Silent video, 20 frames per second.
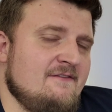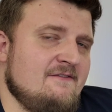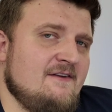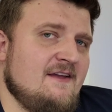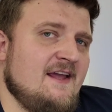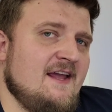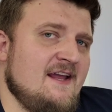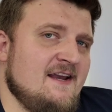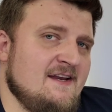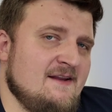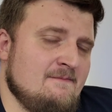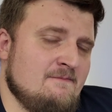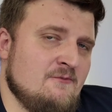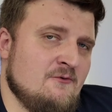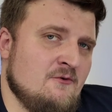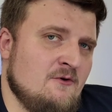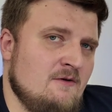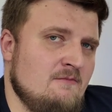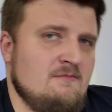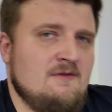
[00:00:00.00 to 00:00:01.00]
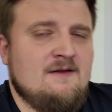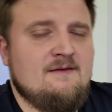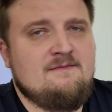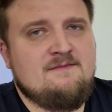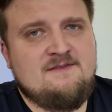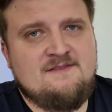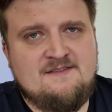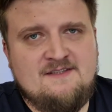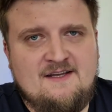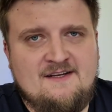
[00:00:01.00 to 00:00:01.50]
any
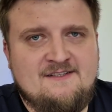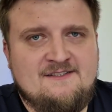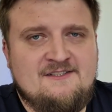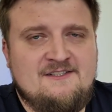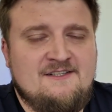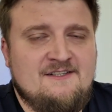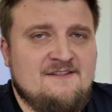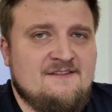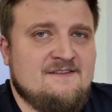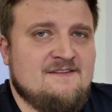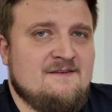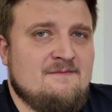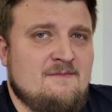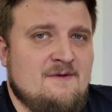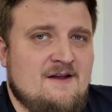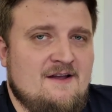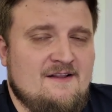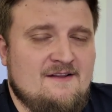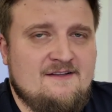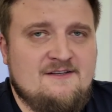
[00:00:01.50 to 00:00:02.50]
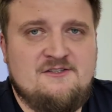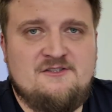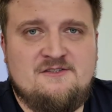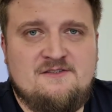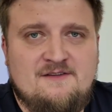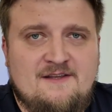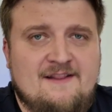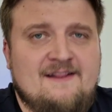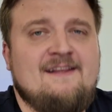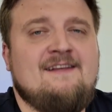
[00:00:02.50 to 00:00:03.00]
problems until the mileage,
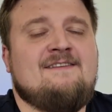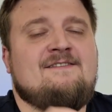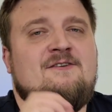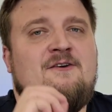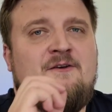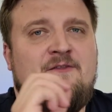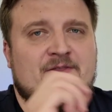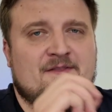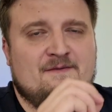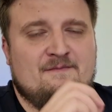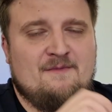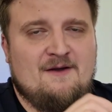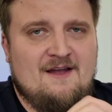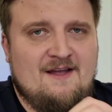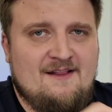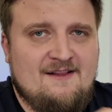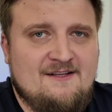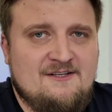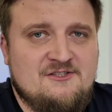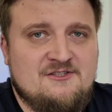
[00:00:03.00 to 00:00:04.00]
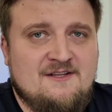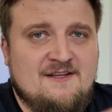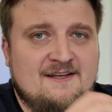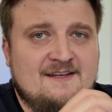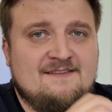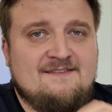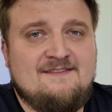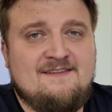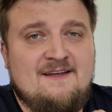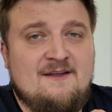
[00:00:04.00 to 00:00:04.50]
at least on the mileage less
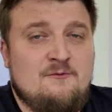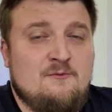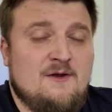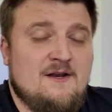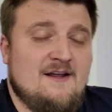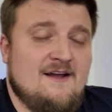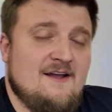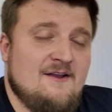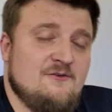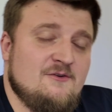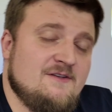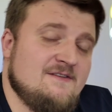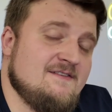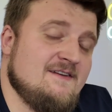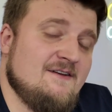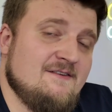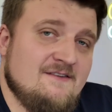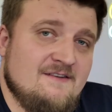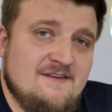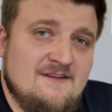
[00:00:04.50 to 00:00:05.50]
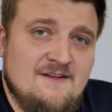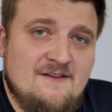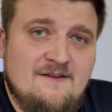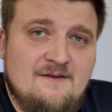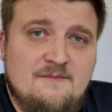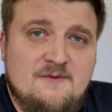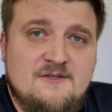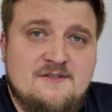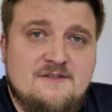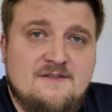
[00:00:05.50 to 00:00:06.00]
than 100,000
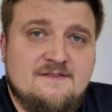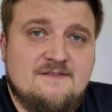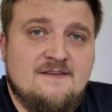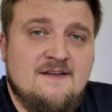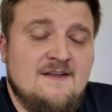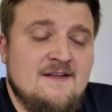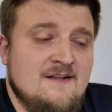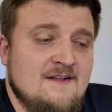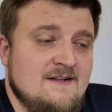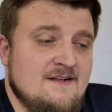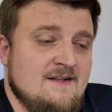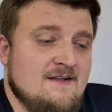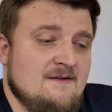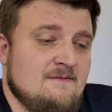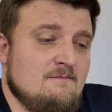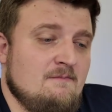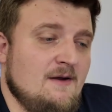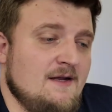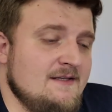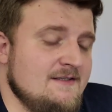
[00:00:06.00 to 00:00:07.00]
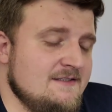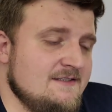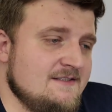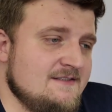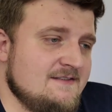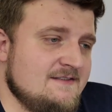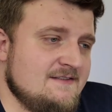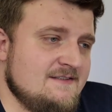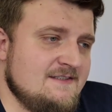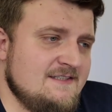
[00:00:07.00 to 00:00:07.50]
kilometers. But
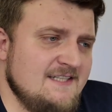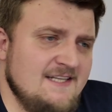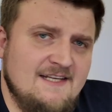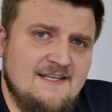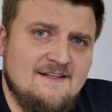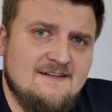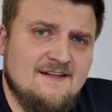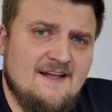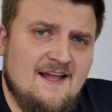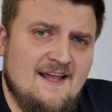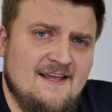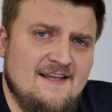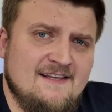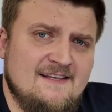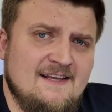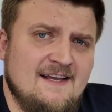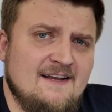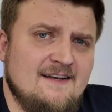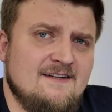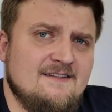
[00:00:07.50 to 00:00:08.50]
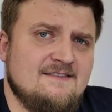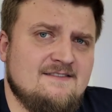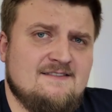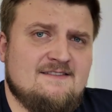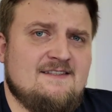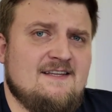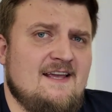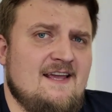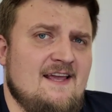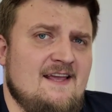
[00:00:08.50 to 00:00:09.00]
still, I cannot
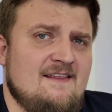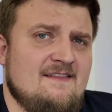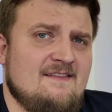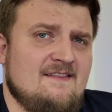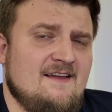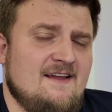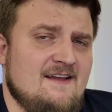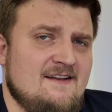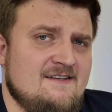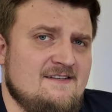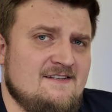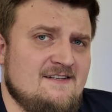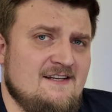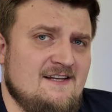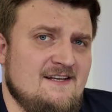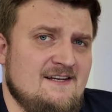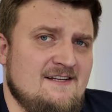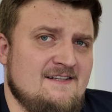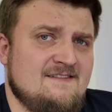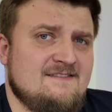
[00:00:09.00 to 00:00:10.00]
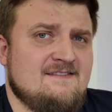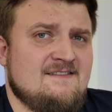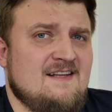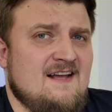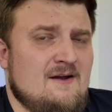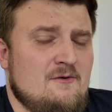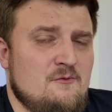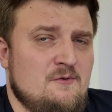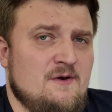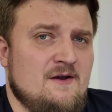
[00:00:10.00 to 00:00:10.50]
say that it is
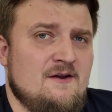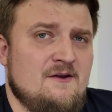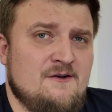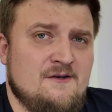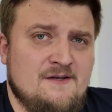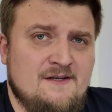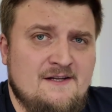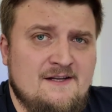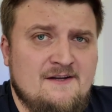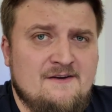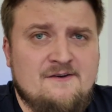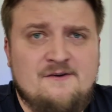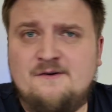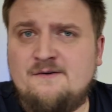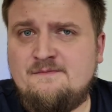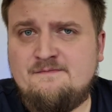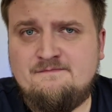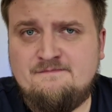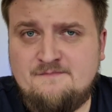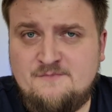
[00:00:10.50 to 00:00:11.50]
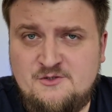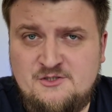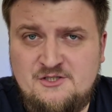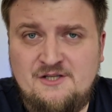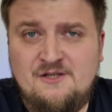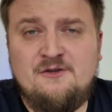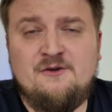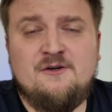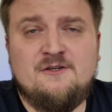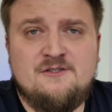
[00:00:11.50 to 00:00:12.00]
somewhere near
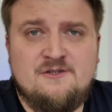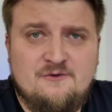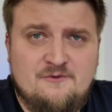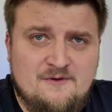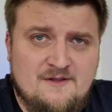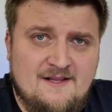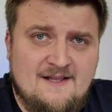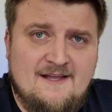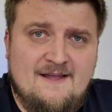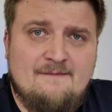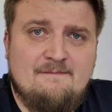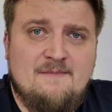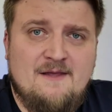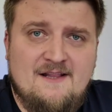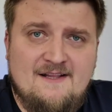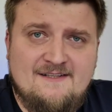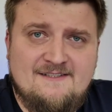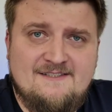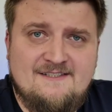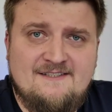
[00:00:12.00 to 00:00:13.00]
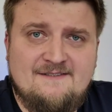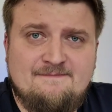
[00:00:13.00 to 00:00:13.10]
Toyota reliability.